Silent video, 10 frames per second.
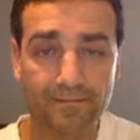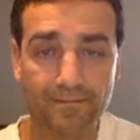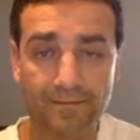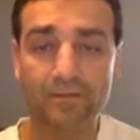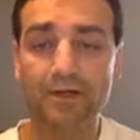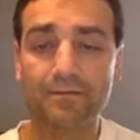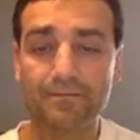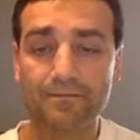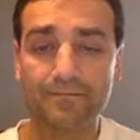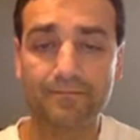There we go.
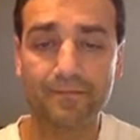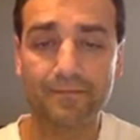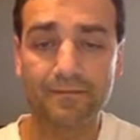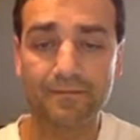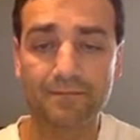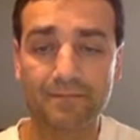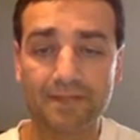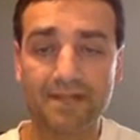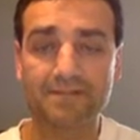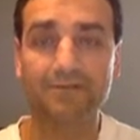
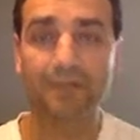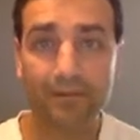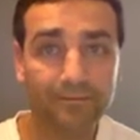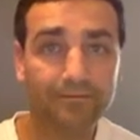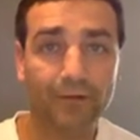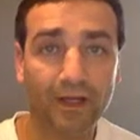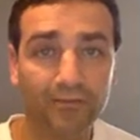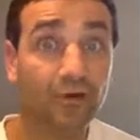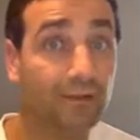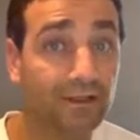That's a little better. Okay,
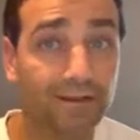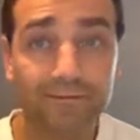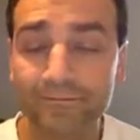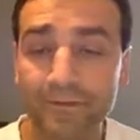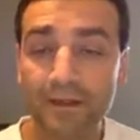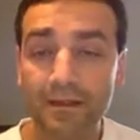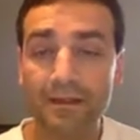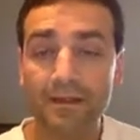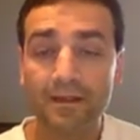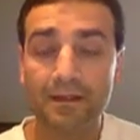sorry about that.
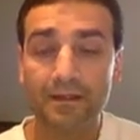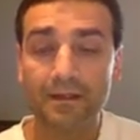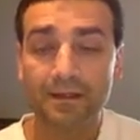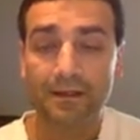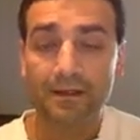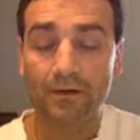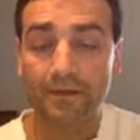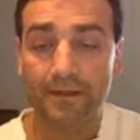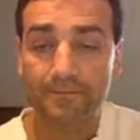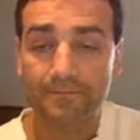
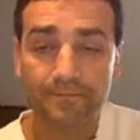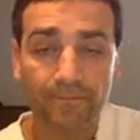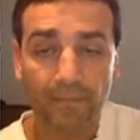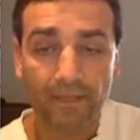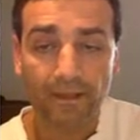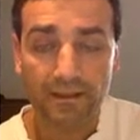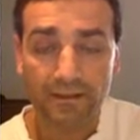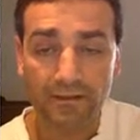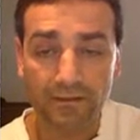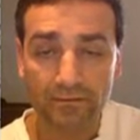Okay,
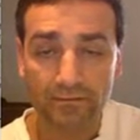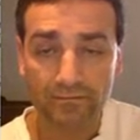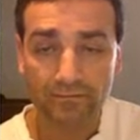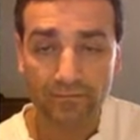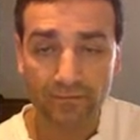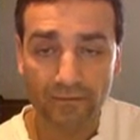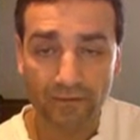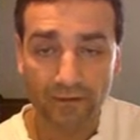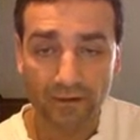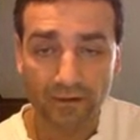here
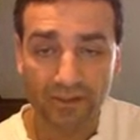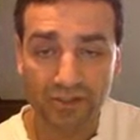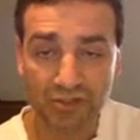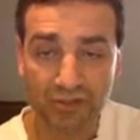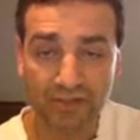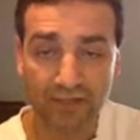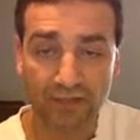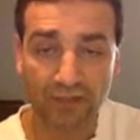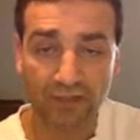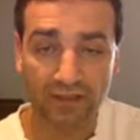it starts out
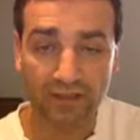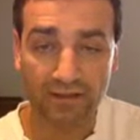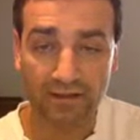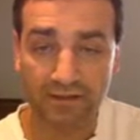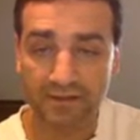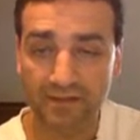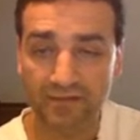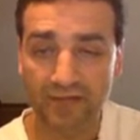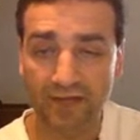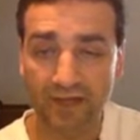looking like this, right?
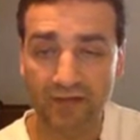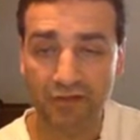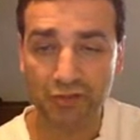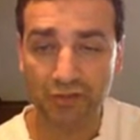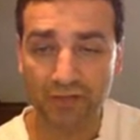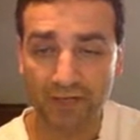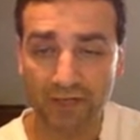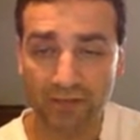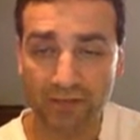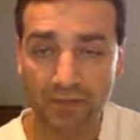This is how the stream
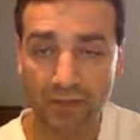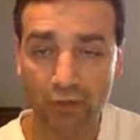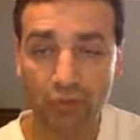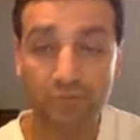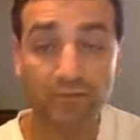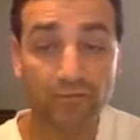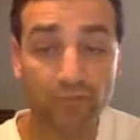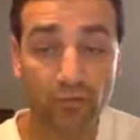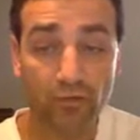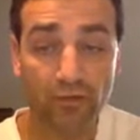bottom looks
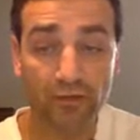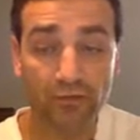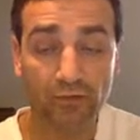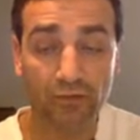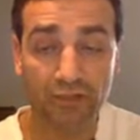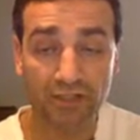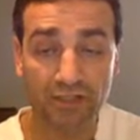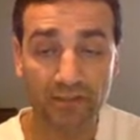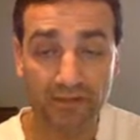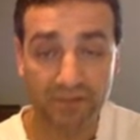before erosion and
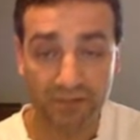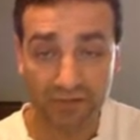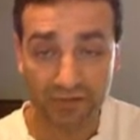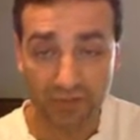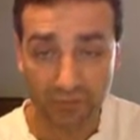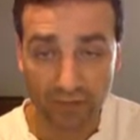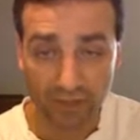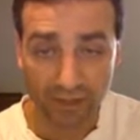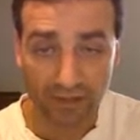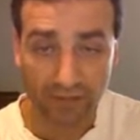deposition. It's just a
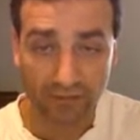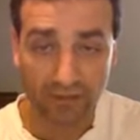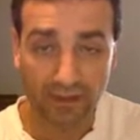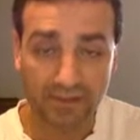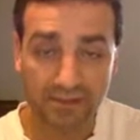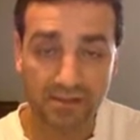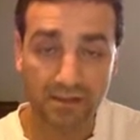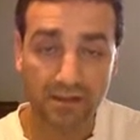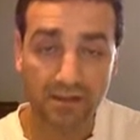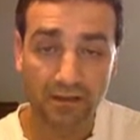regular, nice
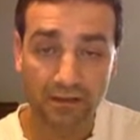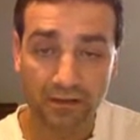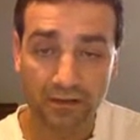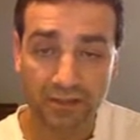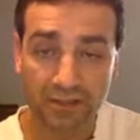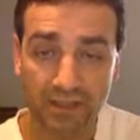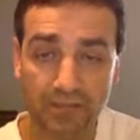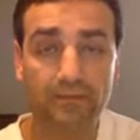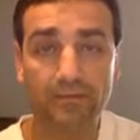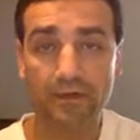shape,
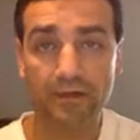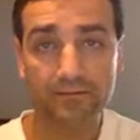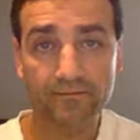okay?